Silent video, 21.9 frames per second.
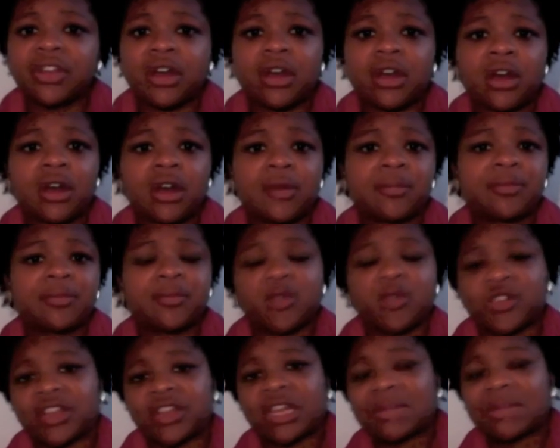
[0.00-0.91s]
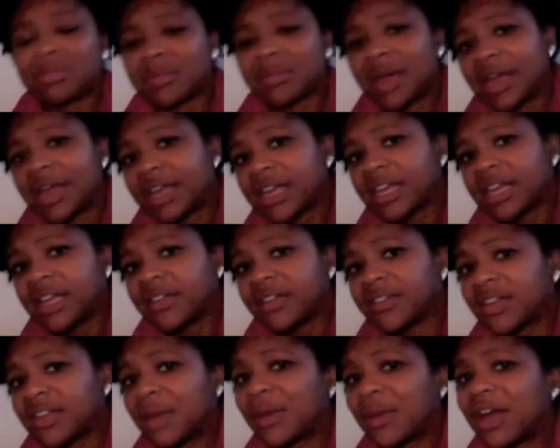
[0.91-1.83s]
Um, wasn't clipping my ends,
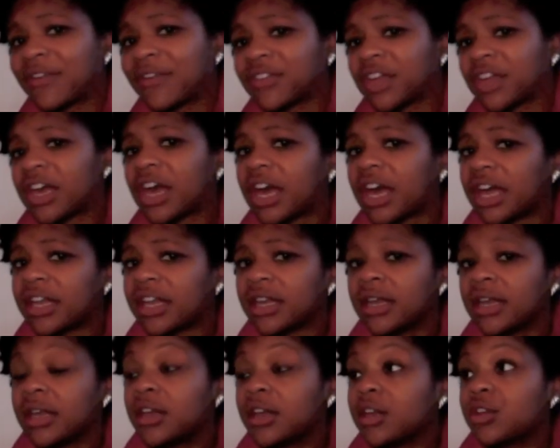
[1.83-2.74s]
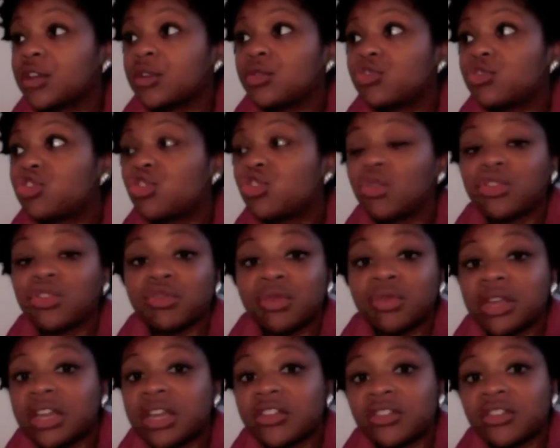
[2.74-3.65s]
and I would have to cut two and
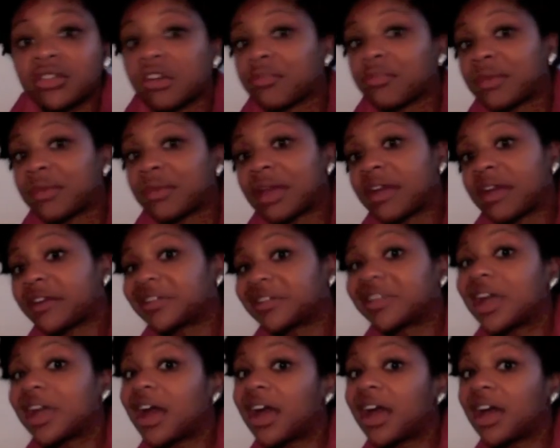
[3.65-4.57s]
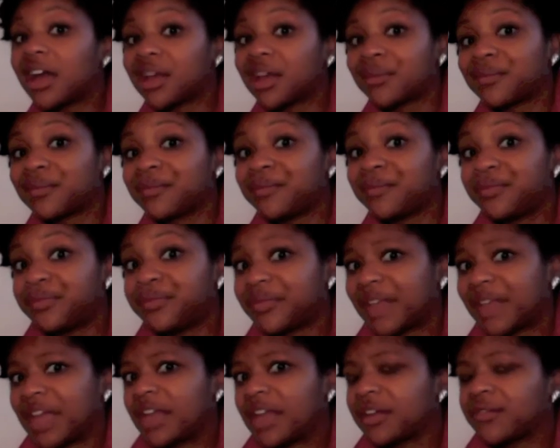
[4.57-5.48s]
three inches off my hair at a time.
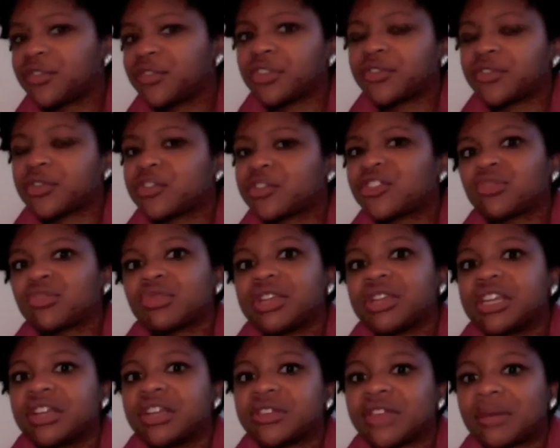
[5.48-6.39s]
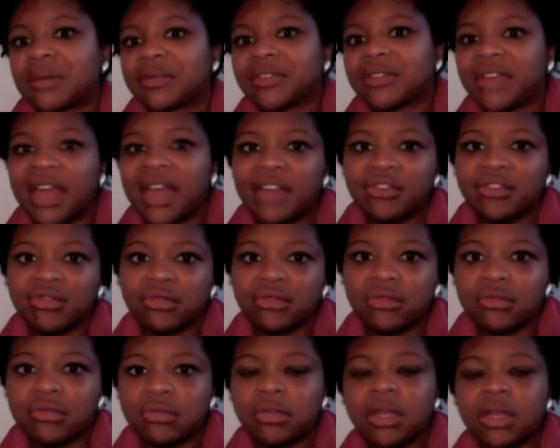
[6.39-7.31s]
Like for the first three years, I was natural,
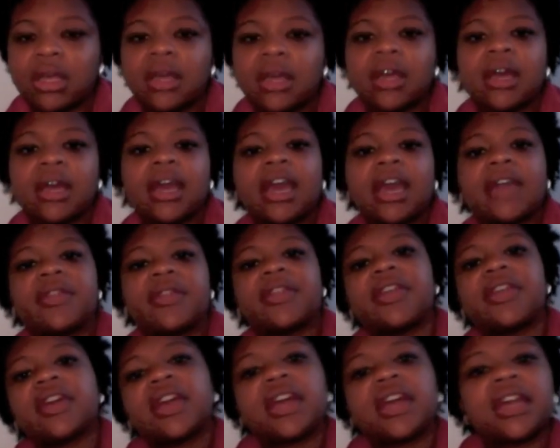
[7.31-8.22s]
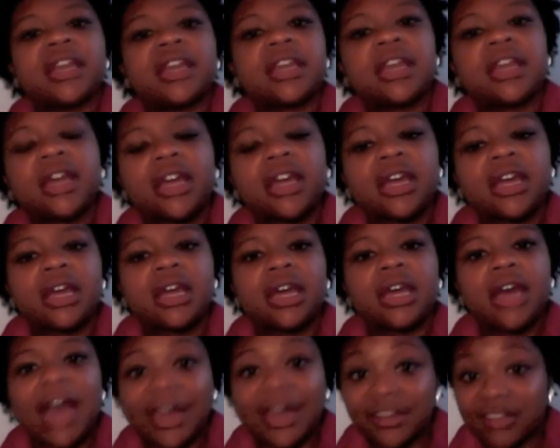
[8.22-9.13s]
and then
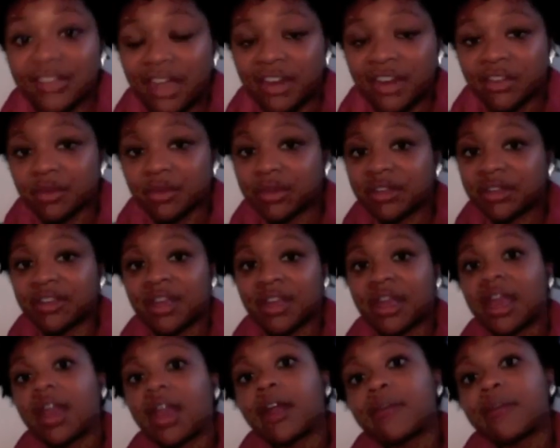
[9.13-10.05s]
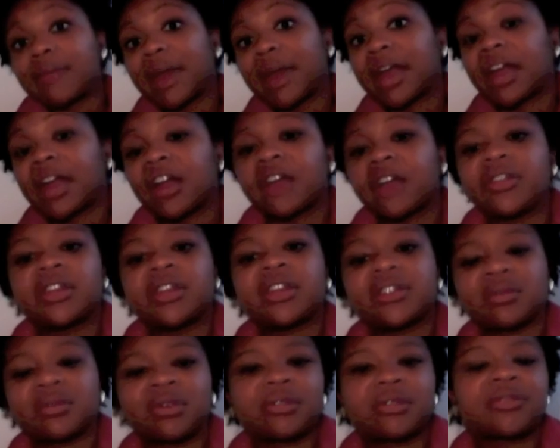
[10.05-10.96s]
I decided to really take care of my hair, and then it's
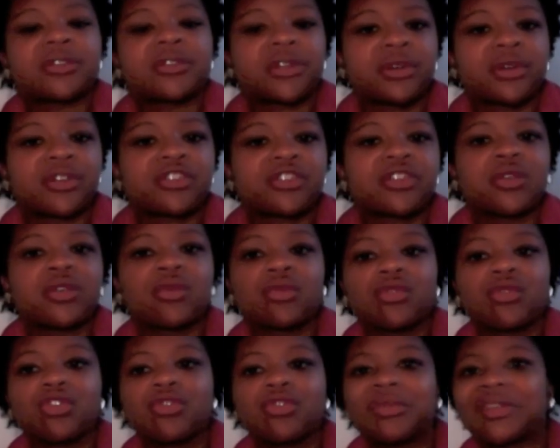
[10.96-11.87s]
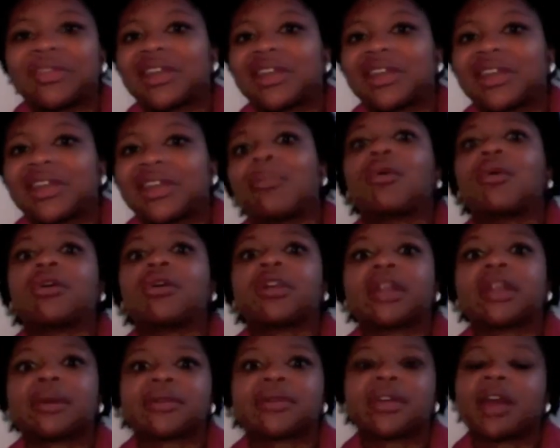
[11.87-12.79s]
when it flourished and grew. But then I got bored, and
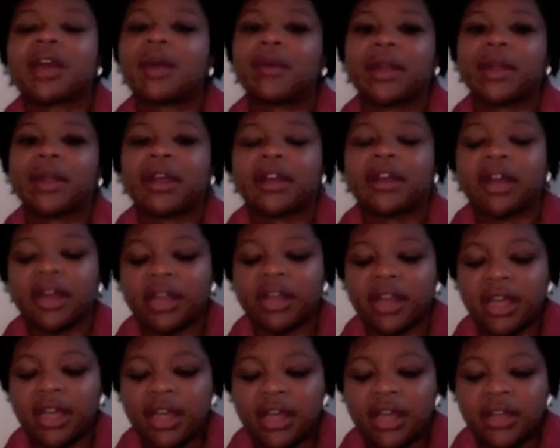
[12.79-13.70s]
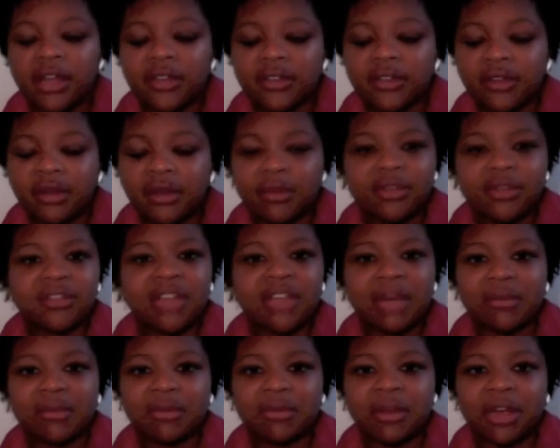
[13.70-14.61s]
I was like, I want a haircut. So this
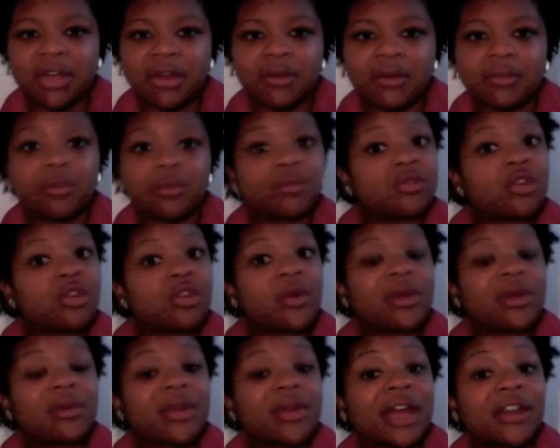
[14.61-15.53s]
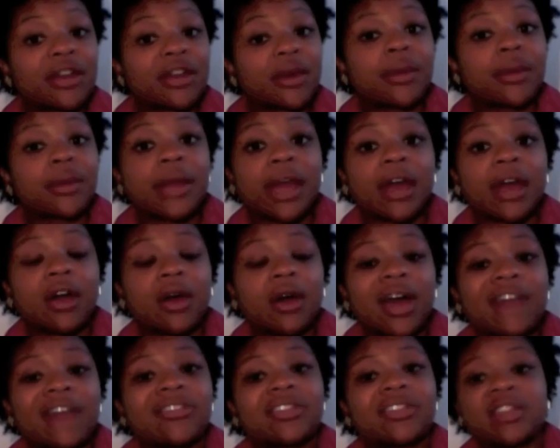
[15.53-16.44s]
time around, knowing what I know now,
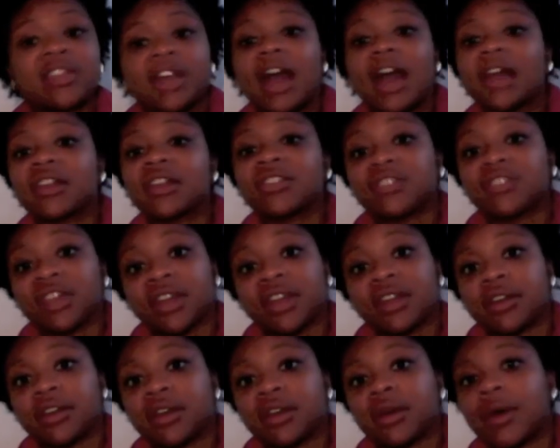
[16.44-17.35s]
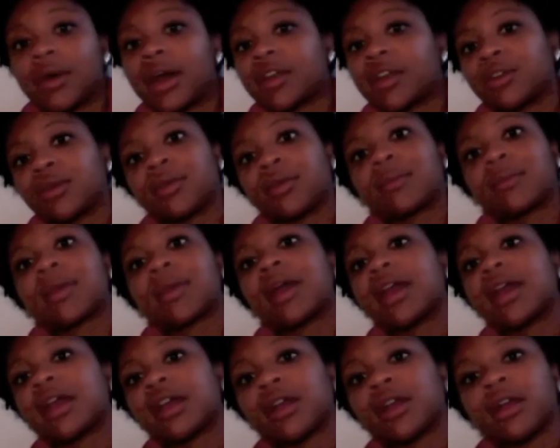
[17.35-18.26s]
having the knowledge that I know, I know that my
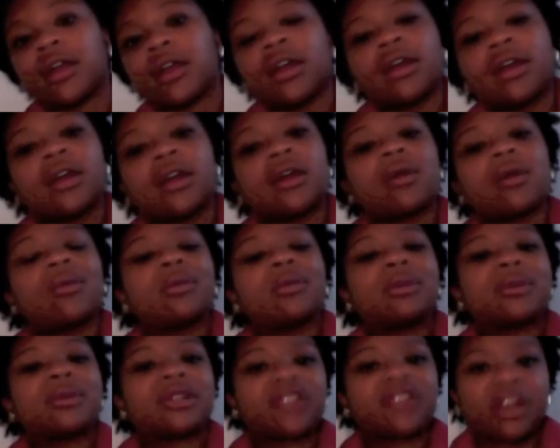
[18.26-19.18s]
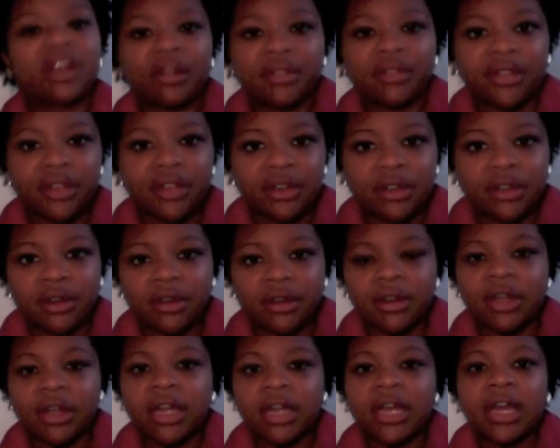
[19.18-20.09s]
hair will be much healthier
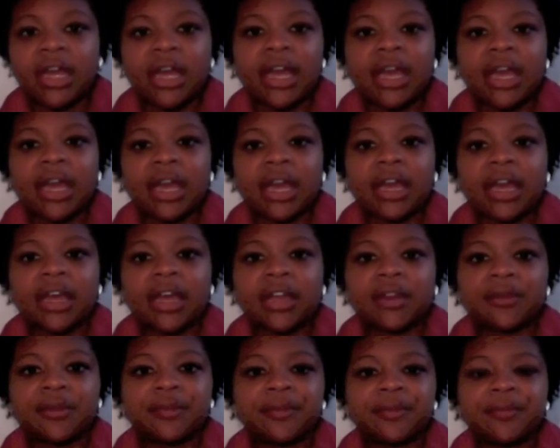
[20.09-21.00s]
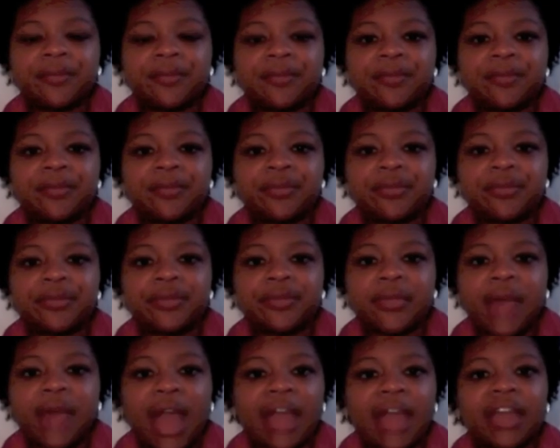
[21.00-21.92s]
and
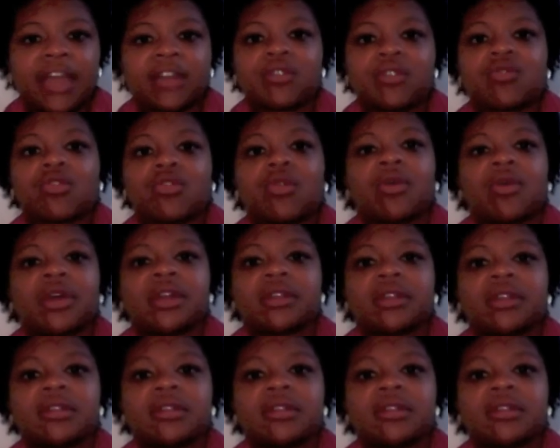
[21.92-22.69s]
I can grow it